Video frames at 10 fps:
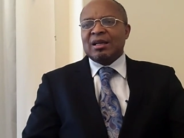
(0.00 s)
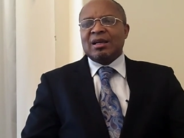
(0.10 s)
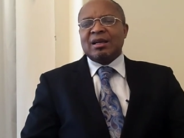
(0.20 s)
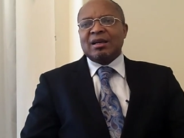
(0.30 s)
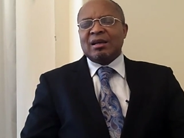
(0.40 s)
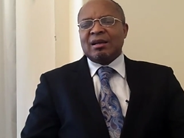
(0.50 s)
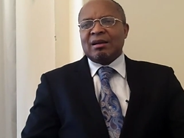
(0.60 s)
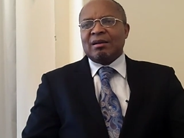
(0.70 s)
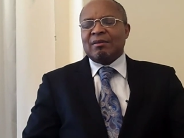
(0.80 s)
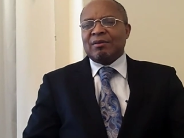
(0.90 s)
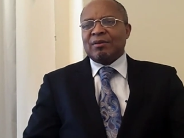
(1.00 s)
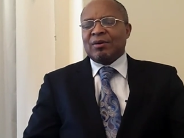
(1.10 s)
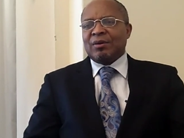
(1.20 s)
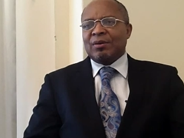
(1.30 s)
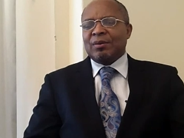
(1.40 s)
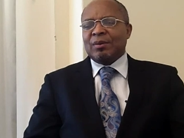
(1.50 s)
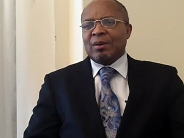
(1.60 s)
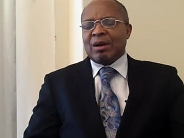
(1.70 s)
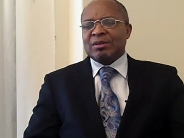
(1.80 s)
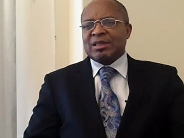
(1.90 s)
uh, uh, uh,
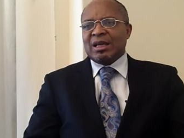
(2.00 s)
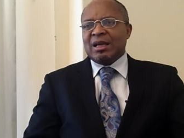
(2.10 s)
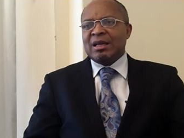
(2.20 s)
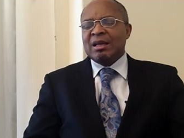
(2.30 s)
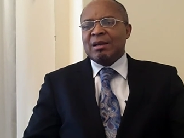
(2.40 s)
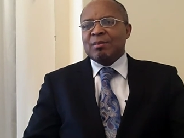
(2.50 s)
I'll say,